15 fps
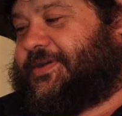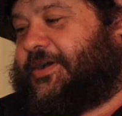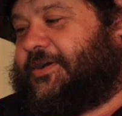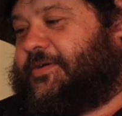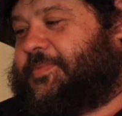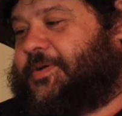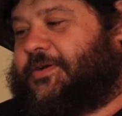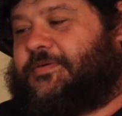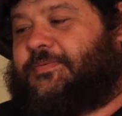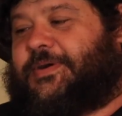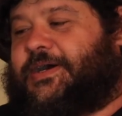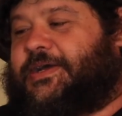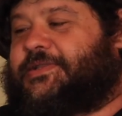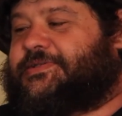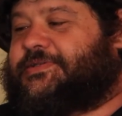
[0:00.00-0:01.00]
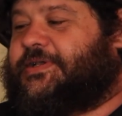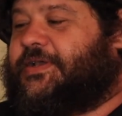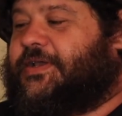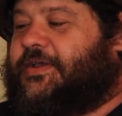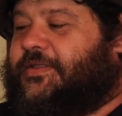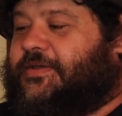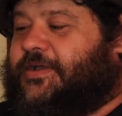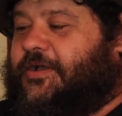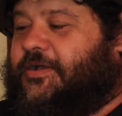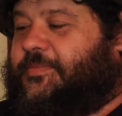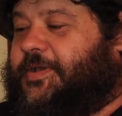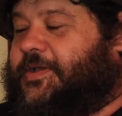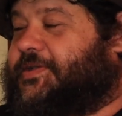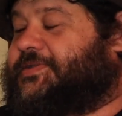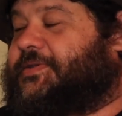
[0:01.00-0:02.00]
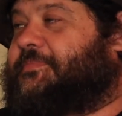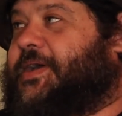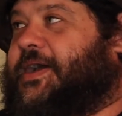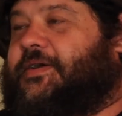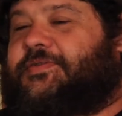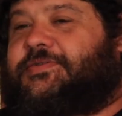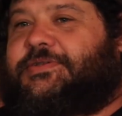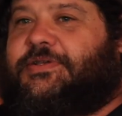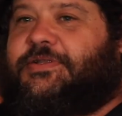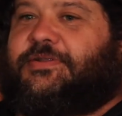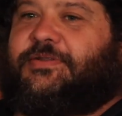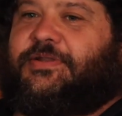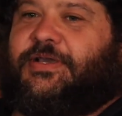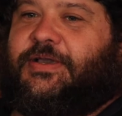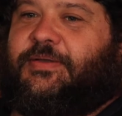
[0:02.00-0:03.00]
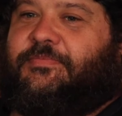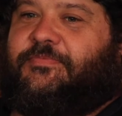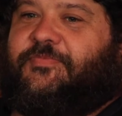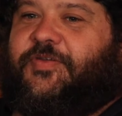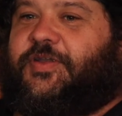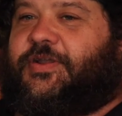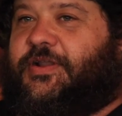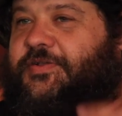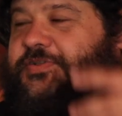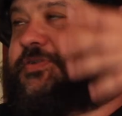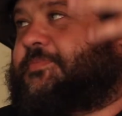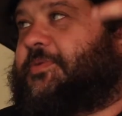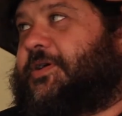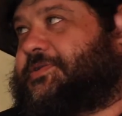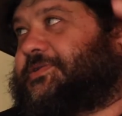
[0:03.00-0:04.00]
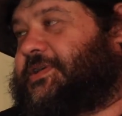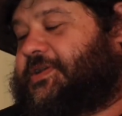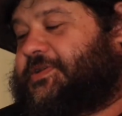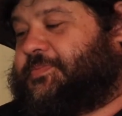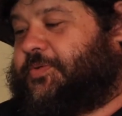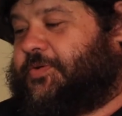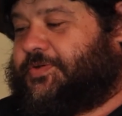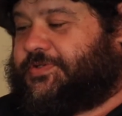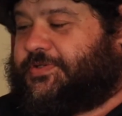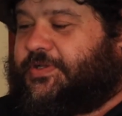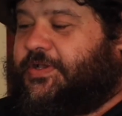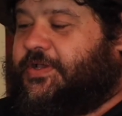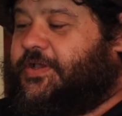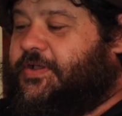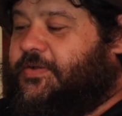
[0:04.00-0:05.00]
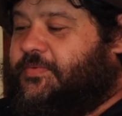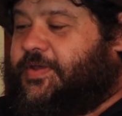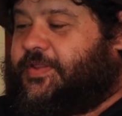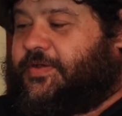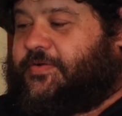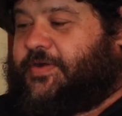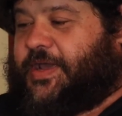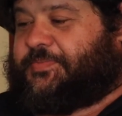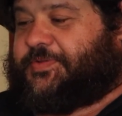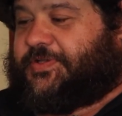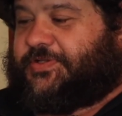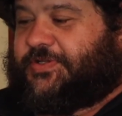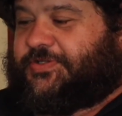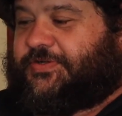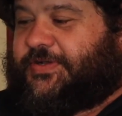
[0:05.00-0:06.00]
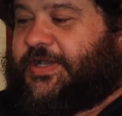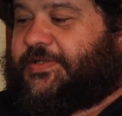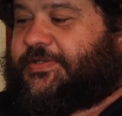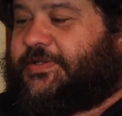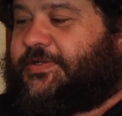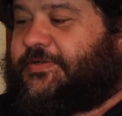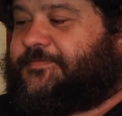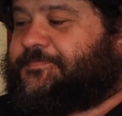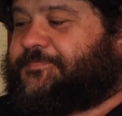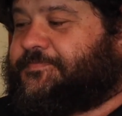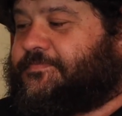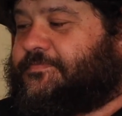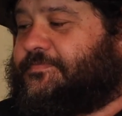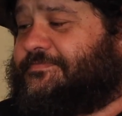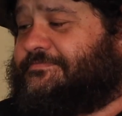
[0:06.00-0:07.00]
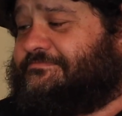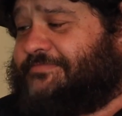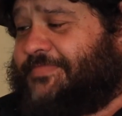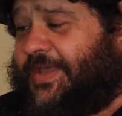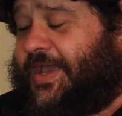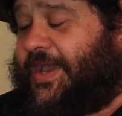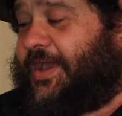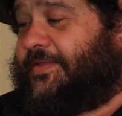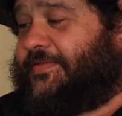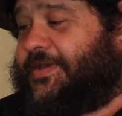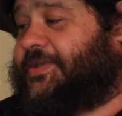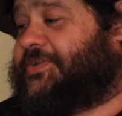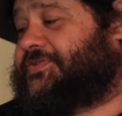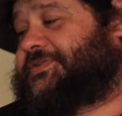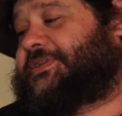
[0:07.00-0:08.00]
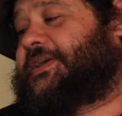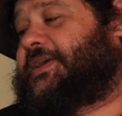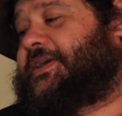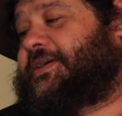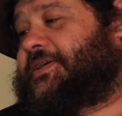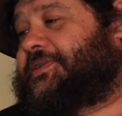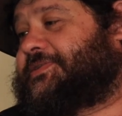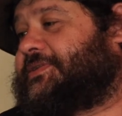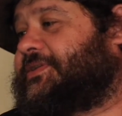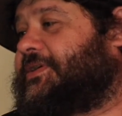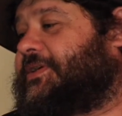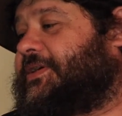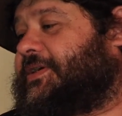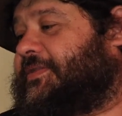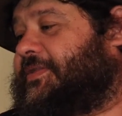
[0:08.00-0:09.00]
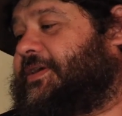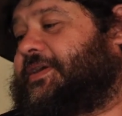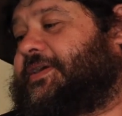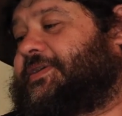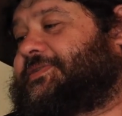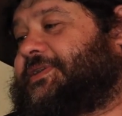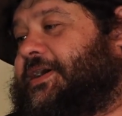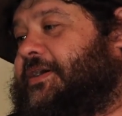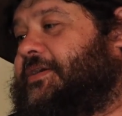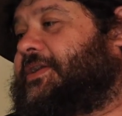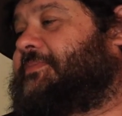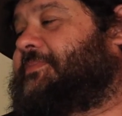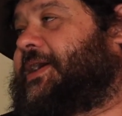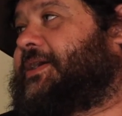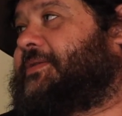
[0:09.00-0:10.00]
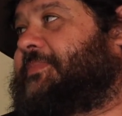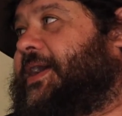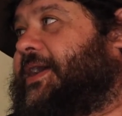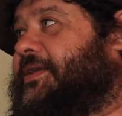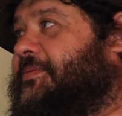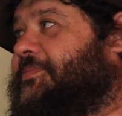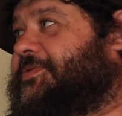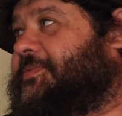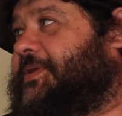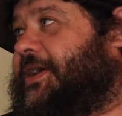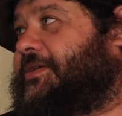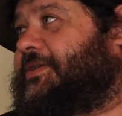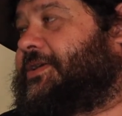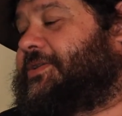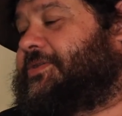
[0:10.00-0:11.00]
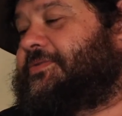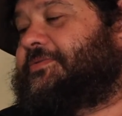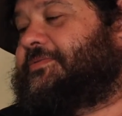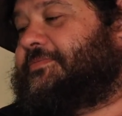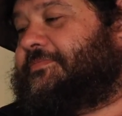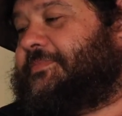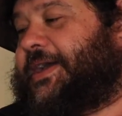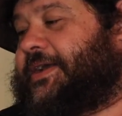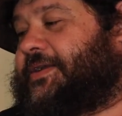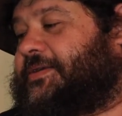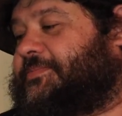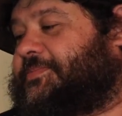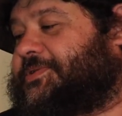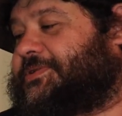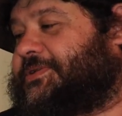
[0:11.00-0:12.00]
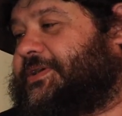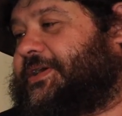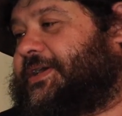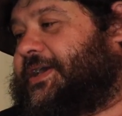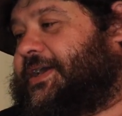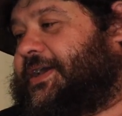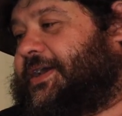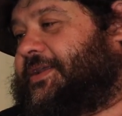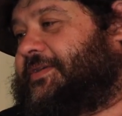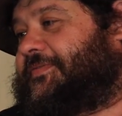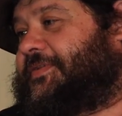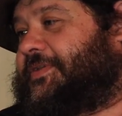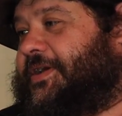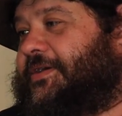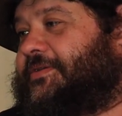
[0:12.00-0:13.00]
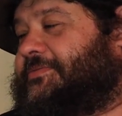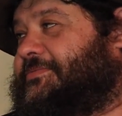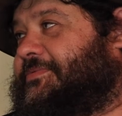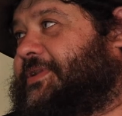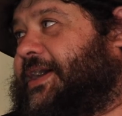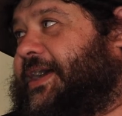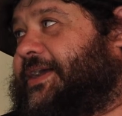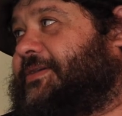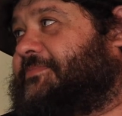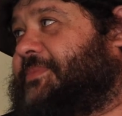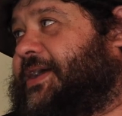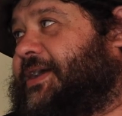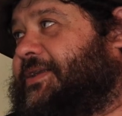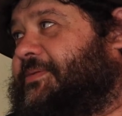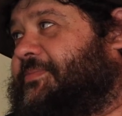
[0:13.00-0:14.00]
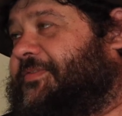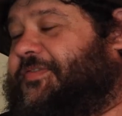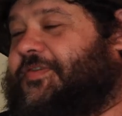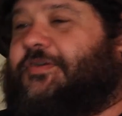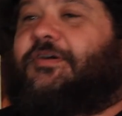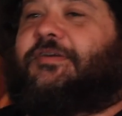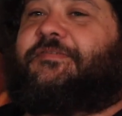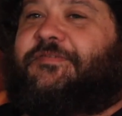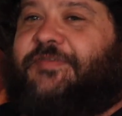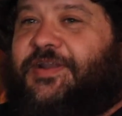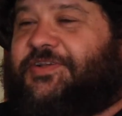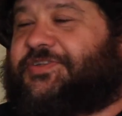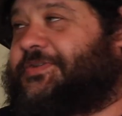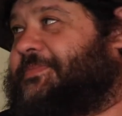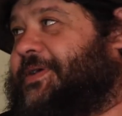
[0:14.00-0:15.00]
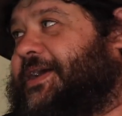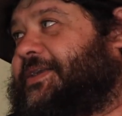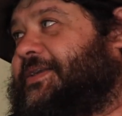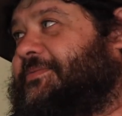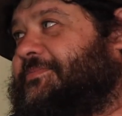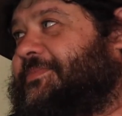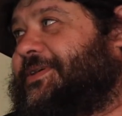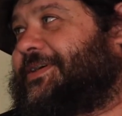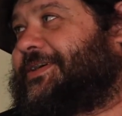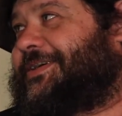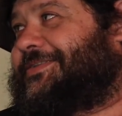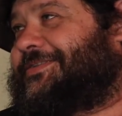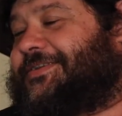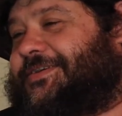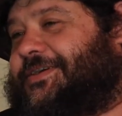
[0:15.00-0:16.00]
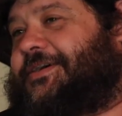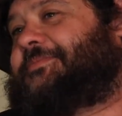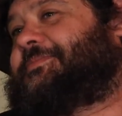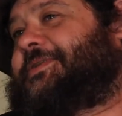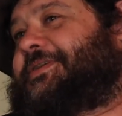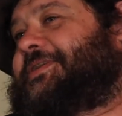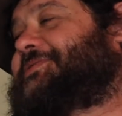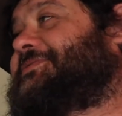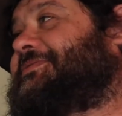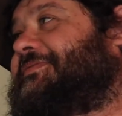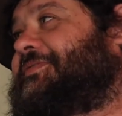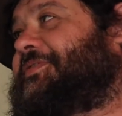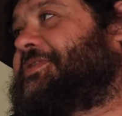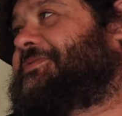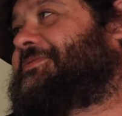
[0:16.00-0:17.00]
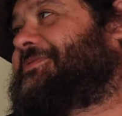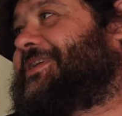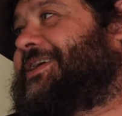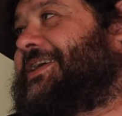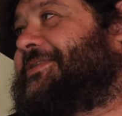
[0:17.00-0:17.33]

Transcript: Koerberg wines. Koerberg is a mountain very close to Bos, where the grapes are situated. And the interesting thing here is I only make Magnums. We only do Magnums, and if you don't like a Magnum, if you can't finish a Magnum, then Koerberg isn't for you.